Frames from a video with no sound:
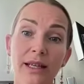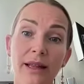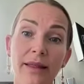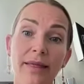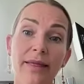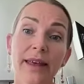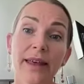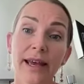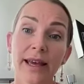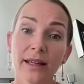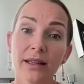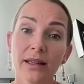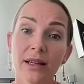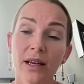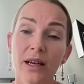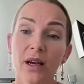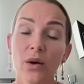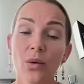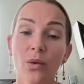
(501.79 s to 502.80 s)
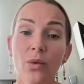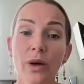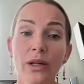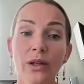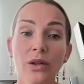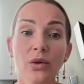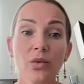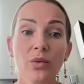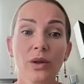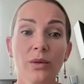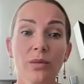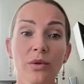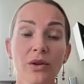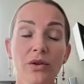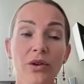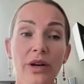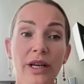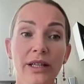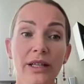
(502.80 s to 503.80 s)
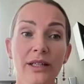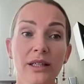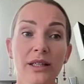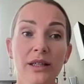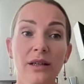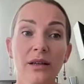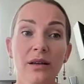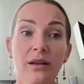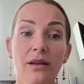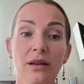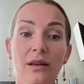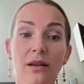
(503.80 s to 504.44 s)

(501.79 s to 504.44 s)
And then when you will be ready,